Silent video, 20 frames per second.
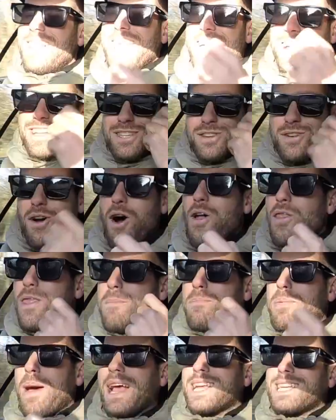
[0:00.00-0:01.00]
It's not the
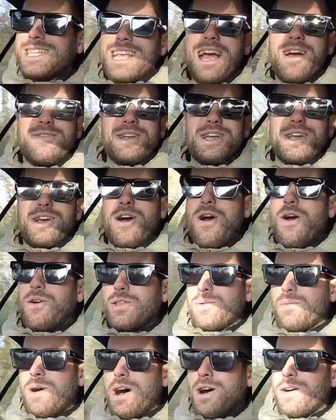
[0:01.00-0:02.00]
best sounding car in
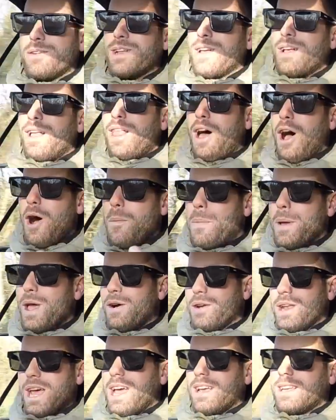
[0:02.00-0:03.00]
the world, I'll be
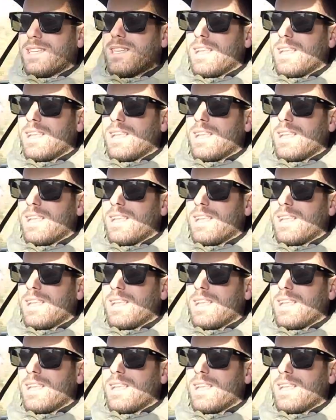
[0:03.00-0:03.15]
honest.